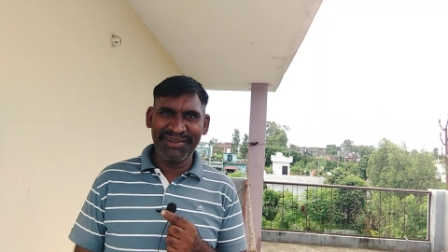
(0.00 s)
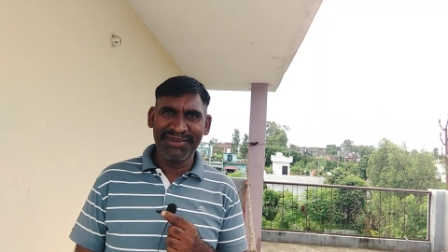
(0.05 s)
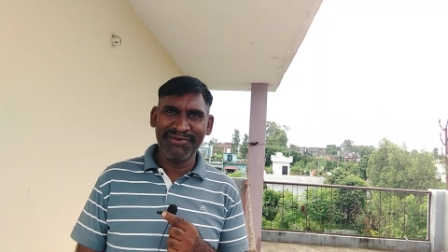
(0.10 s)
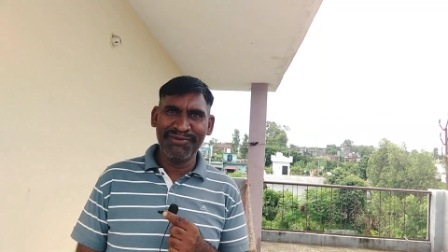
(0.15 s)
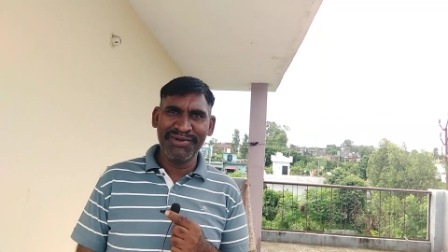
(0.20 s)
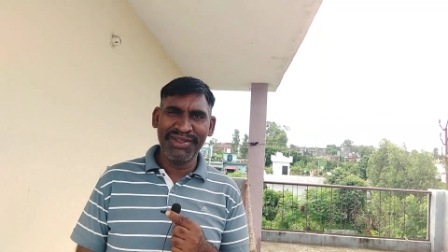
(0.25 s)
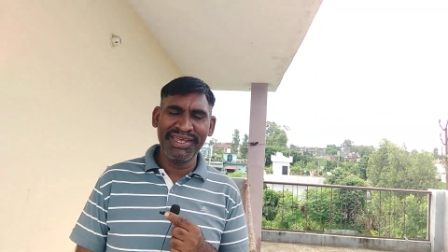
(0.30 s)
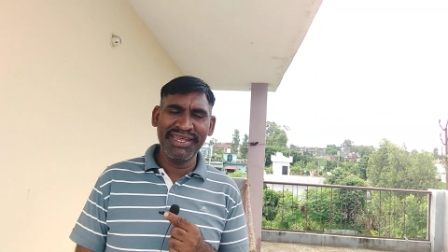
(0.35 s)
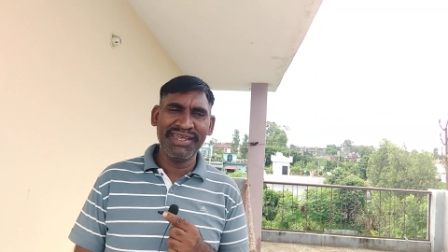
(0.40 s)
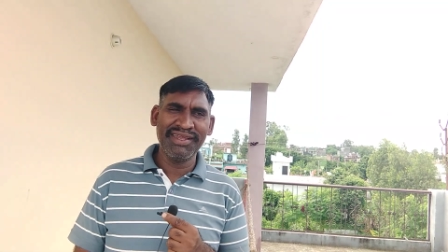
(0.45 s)

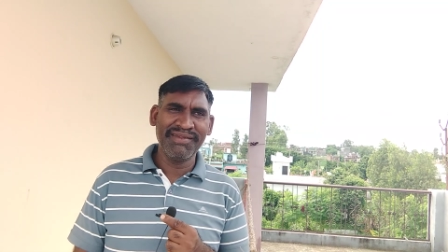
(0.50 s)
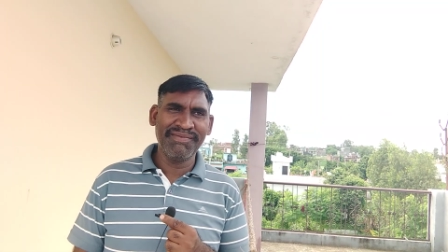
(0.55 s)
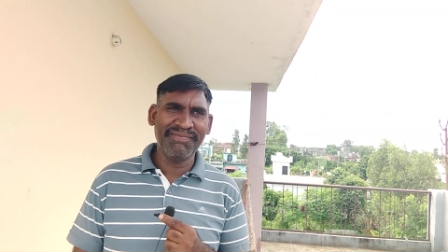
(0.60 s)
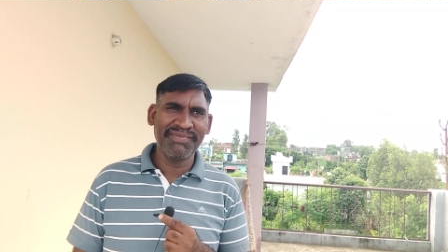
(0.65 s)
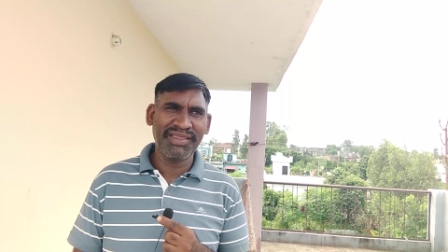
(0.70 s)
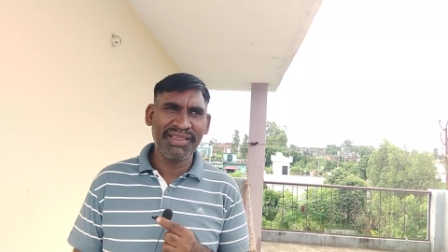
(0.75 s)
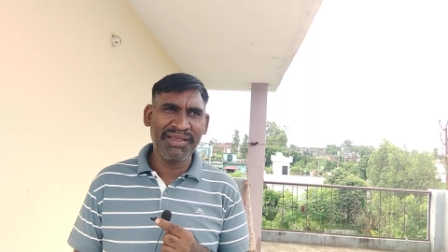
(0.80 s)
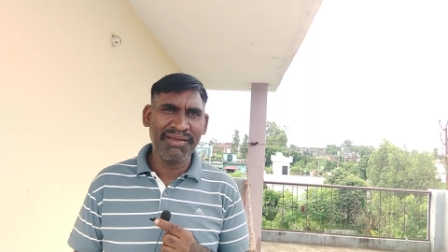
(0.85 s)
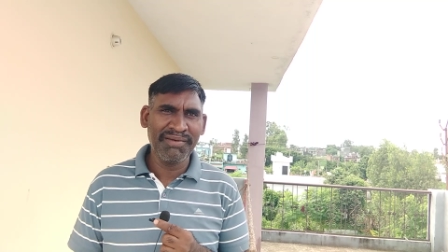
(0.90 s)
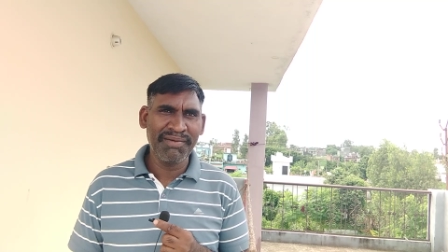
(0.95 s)
today.
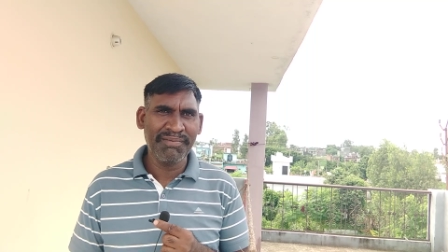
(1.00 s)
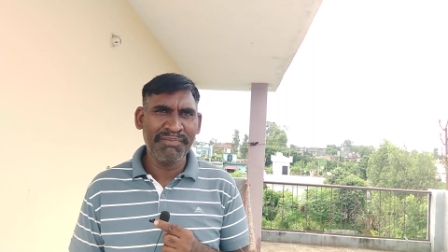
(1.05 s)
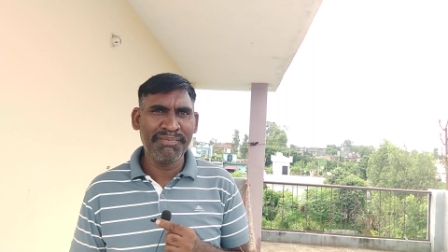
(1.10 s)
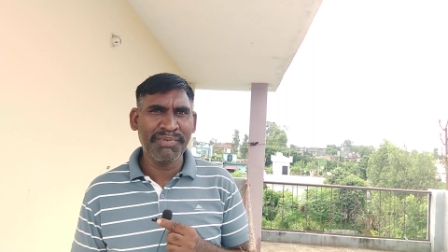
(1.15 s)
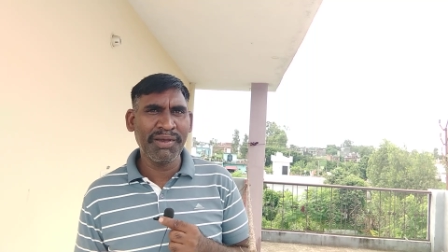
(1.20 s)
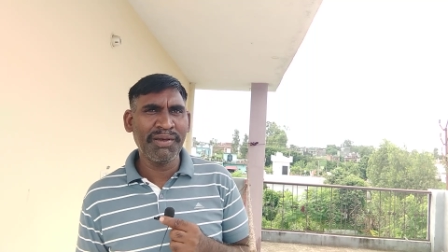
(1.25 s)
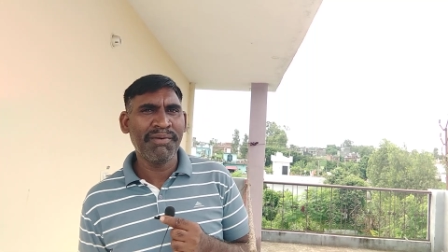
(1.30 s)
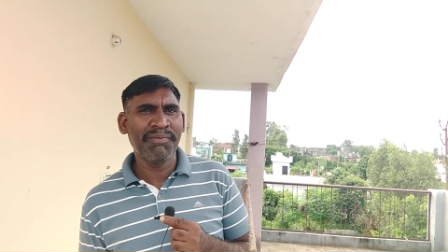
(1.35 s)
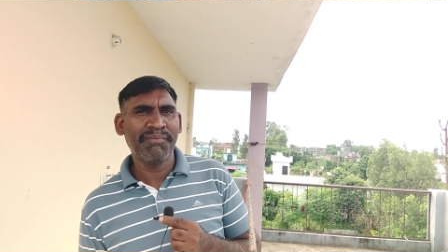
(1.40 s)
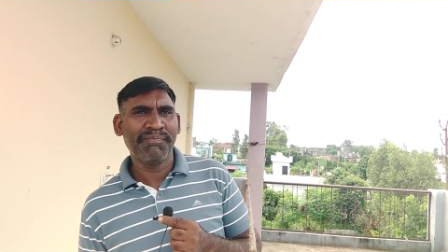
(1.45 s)
Um,
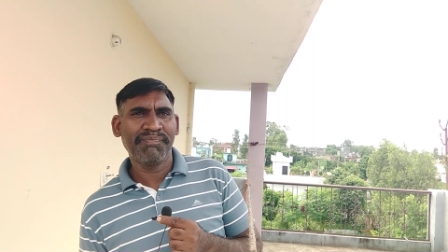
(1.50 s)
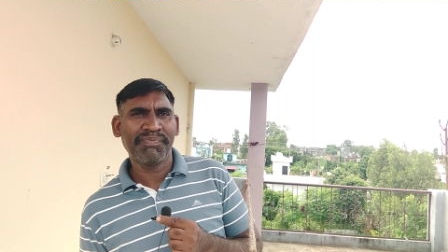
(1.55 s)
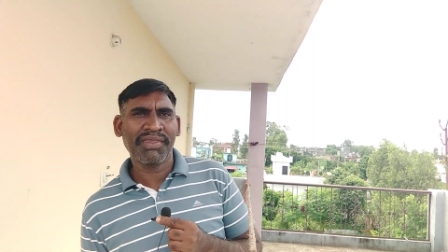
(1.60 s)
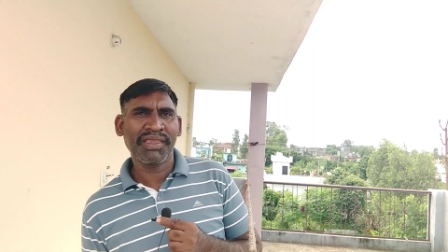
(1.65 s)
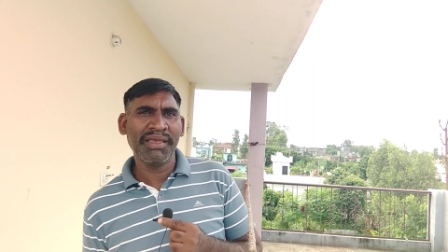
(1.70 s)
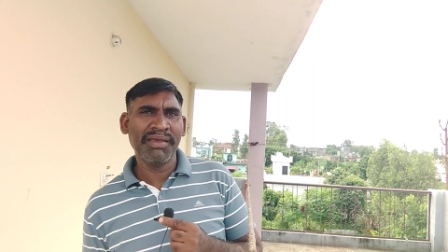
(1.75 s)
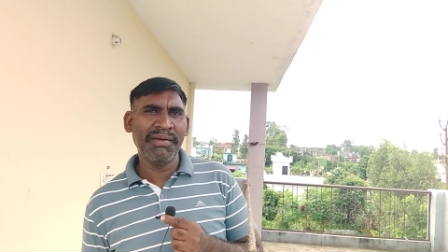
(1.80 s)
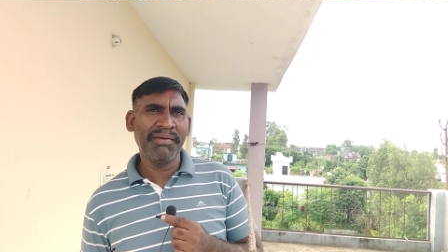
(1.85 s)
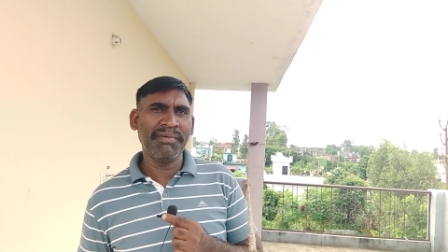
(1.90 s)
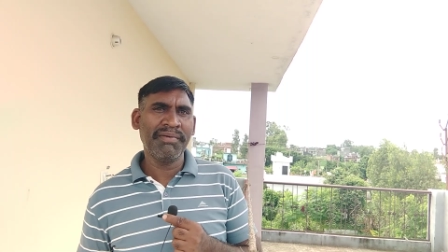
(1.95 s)
be,
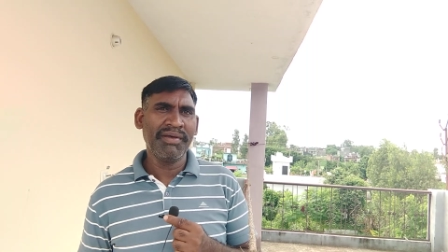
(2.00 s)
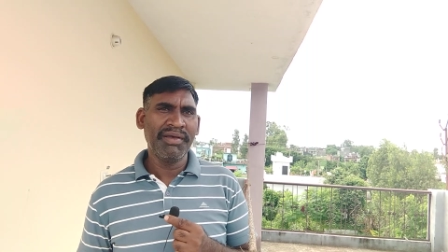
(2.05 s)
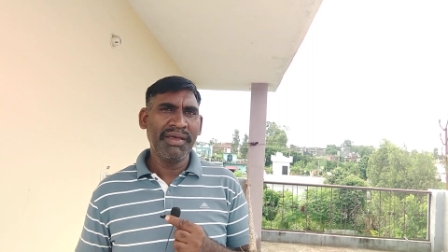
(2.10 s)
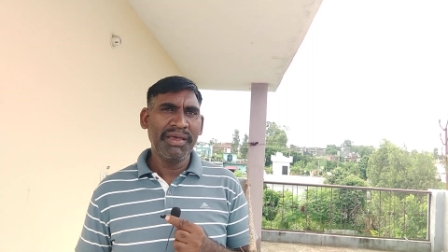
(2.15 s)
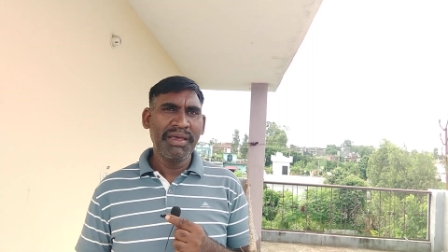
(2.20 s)
um,